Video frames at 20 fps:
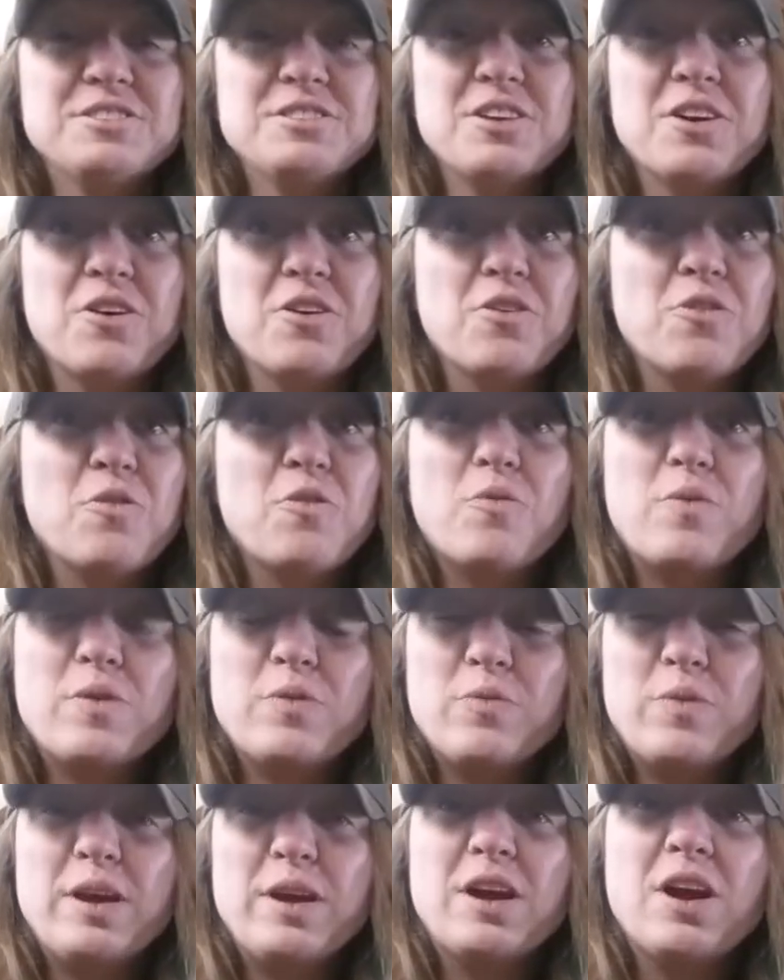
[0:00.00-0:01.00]
So
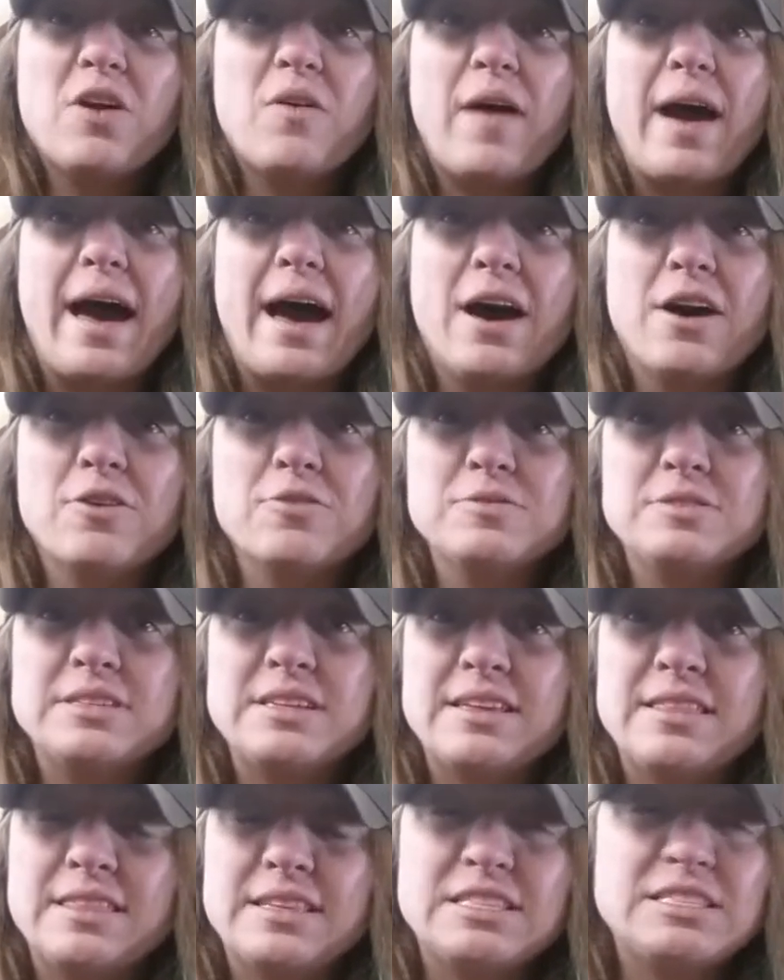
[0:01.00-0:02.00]
when we go
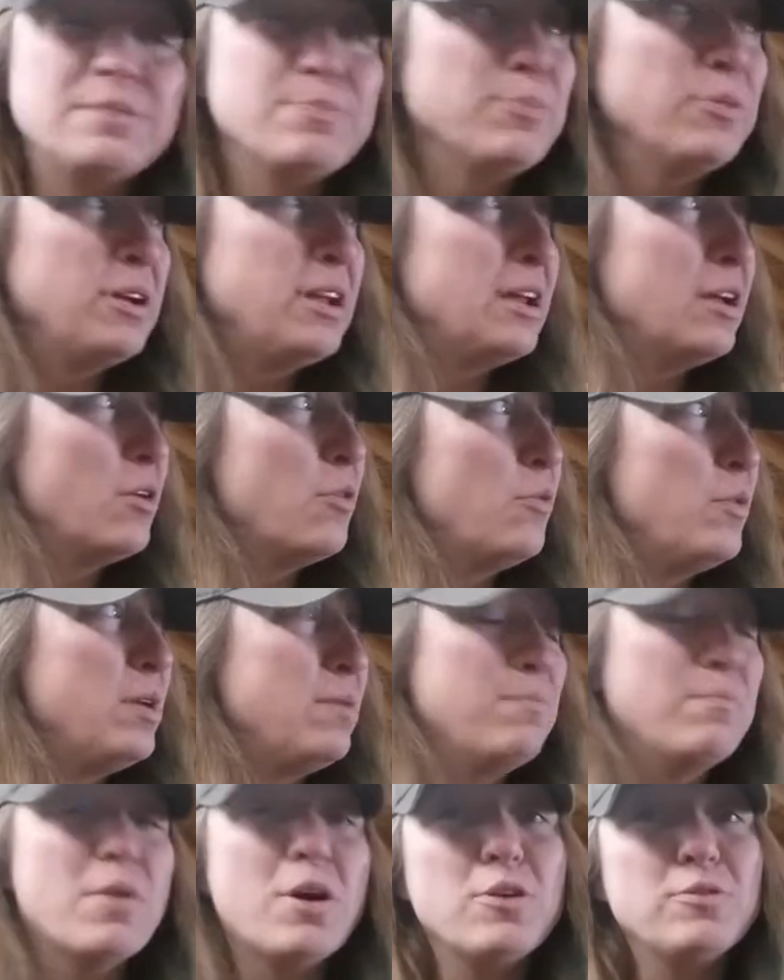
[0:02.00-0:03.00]
out in the spring,
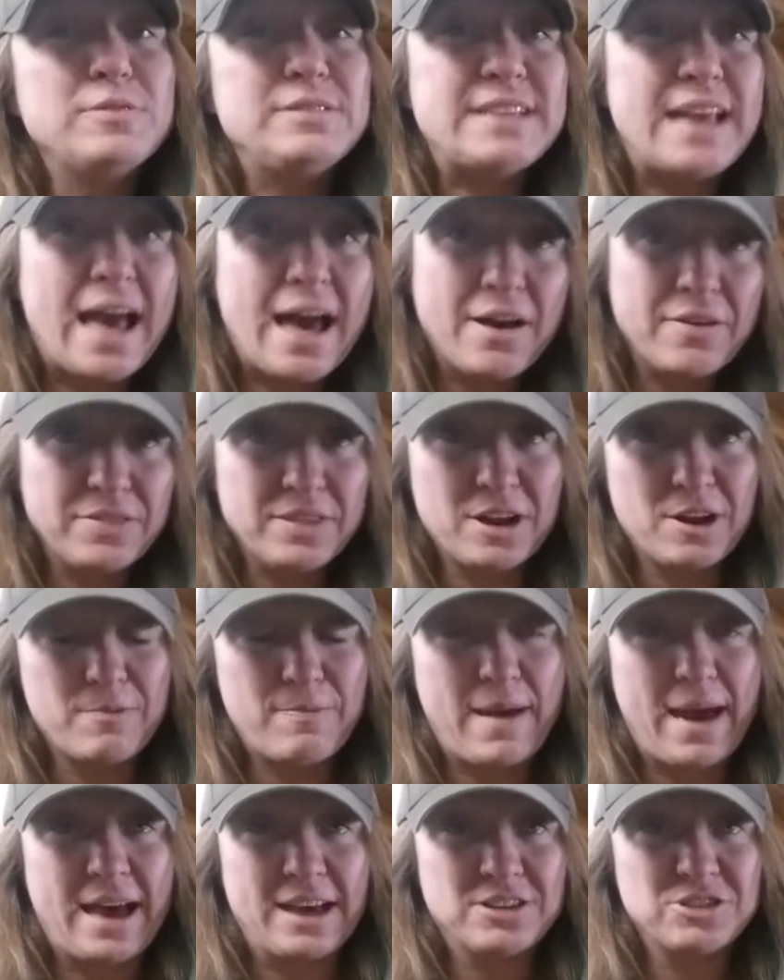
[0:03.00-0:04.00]
we mow down their
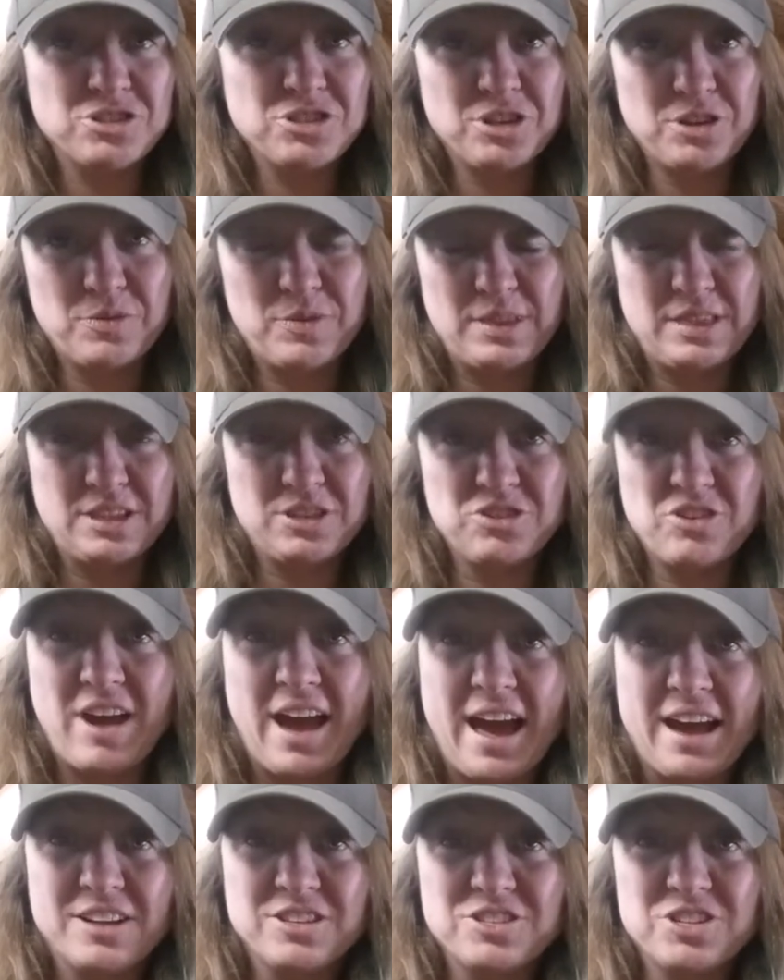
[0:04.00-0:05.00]
pasture with the
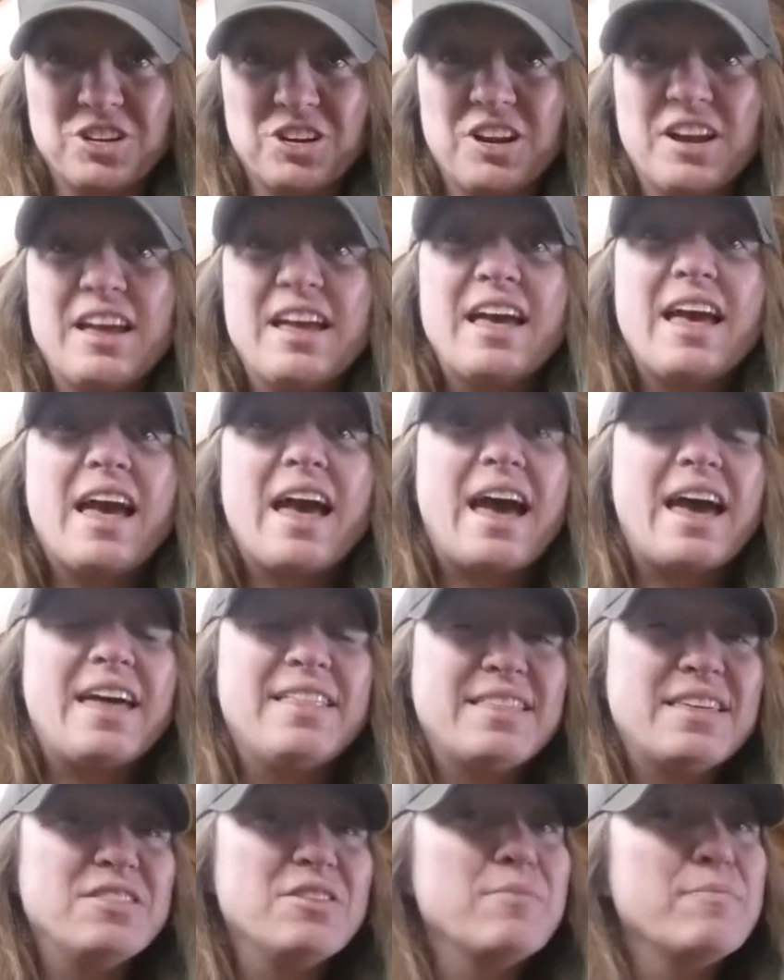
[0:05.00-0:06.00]
tractor,
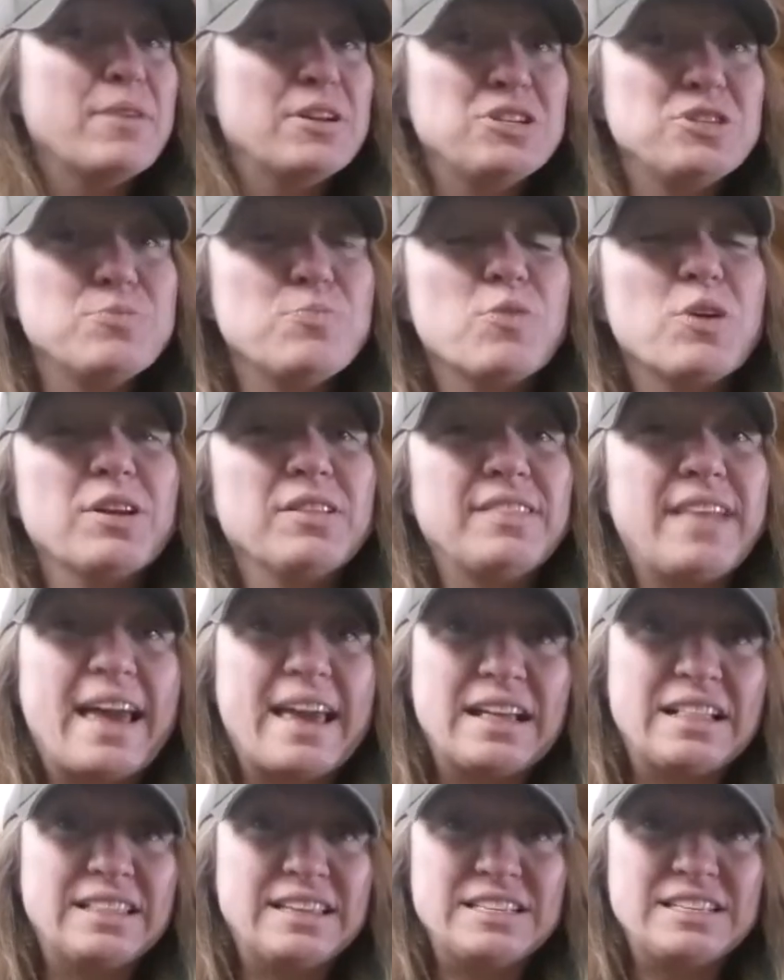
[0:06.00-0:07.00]
and then they're much more
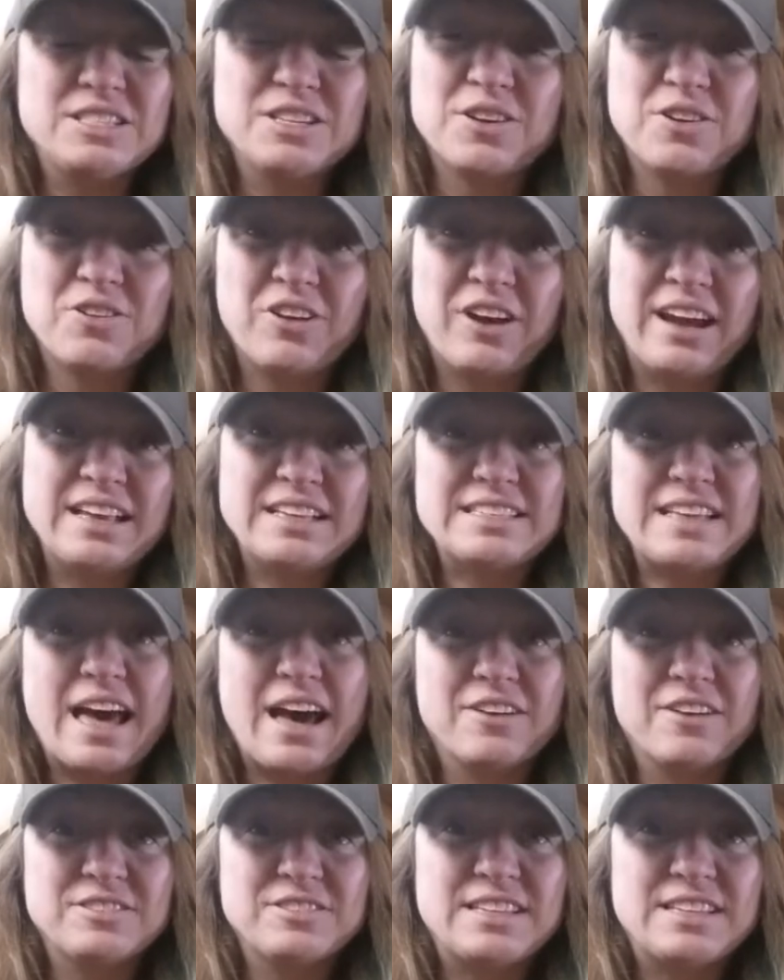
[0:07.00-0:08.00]
likely to graze
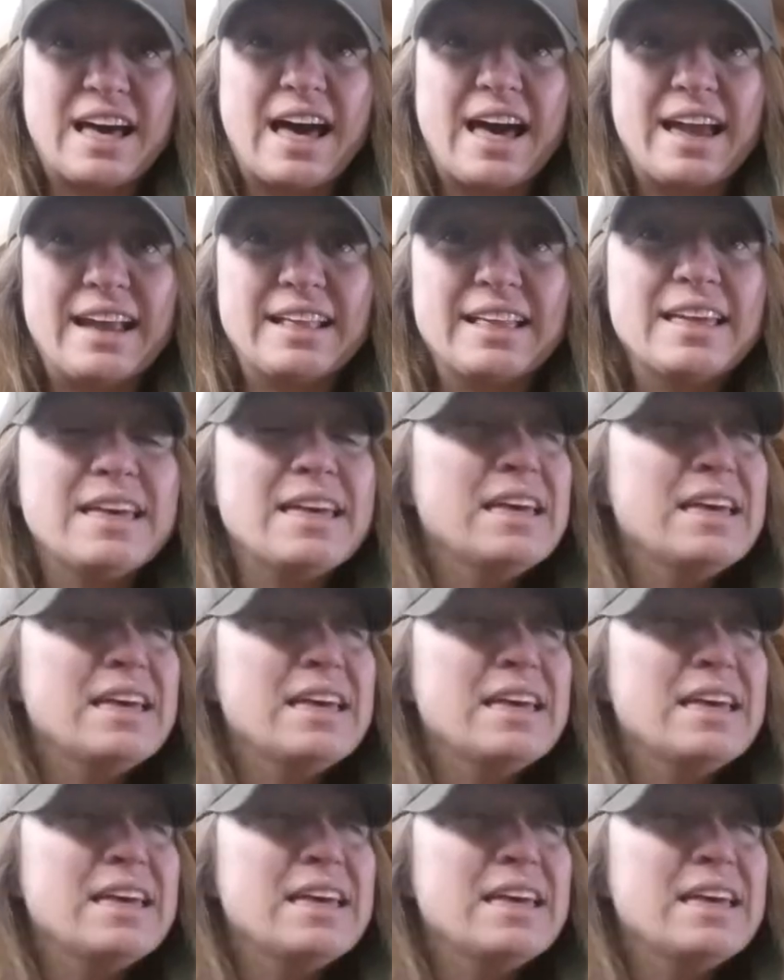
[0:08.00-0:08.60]
outside.